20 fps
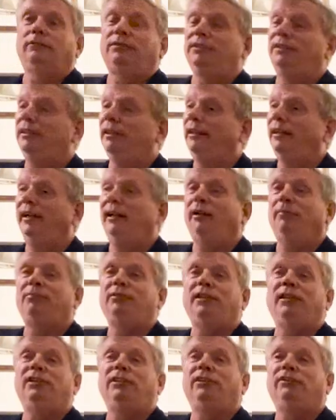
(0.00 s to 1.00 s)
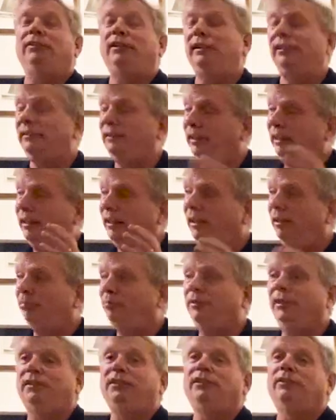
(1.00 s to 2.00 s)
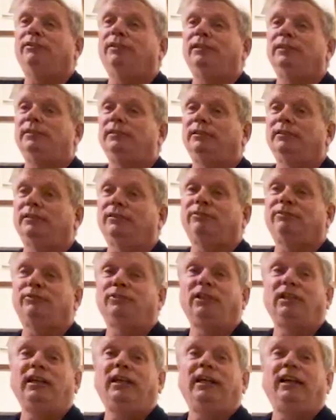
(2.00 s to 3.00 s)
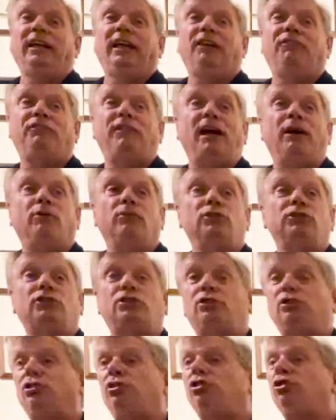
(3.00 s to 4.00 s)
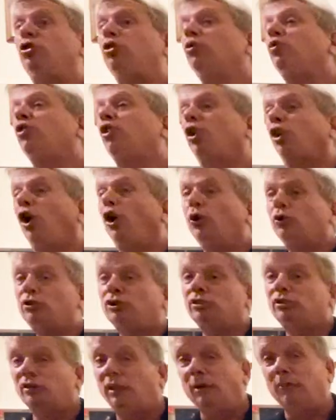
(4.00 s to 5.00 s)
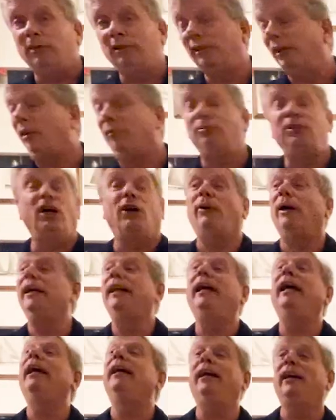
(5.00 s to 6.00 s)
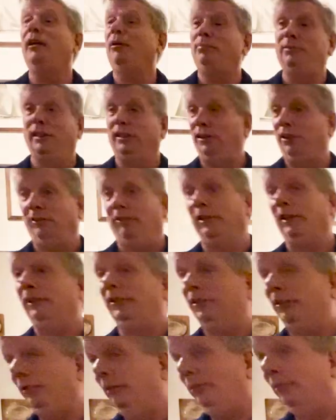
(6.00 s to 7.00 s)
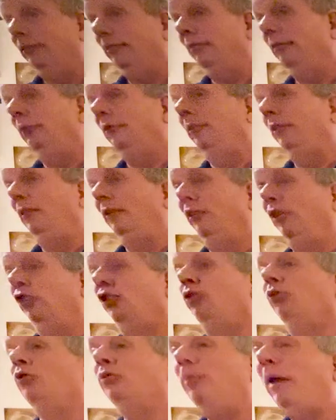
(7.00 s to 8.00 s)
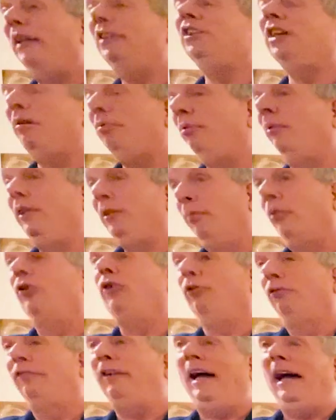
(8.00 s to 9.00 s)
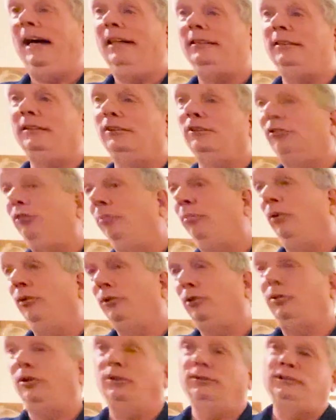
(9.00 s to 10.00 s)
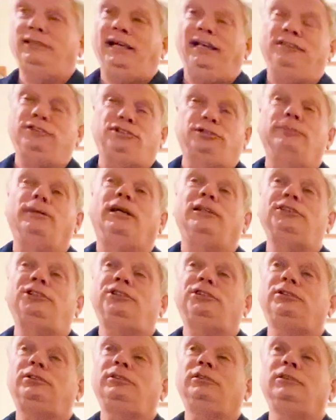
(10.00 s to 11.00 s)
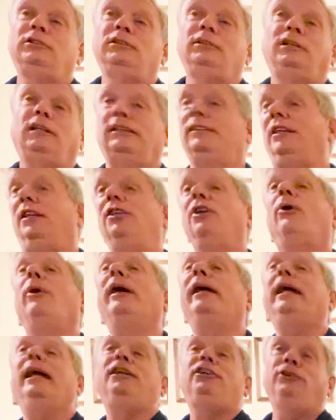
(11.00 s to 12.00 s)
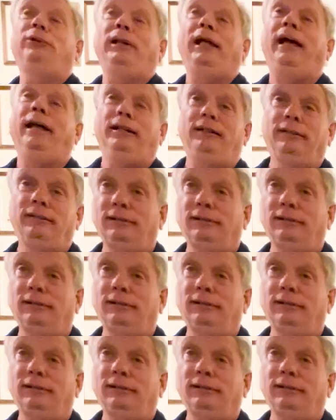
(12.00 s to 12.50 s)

He said, head up 10 degrees, I head up 10 degrees. If that was too close, I would tell him, no, I can't head up 10 degrees. Because it was my job to make the boat go fast. So if the boat slowed down too much, I'd say, no, I can't do that.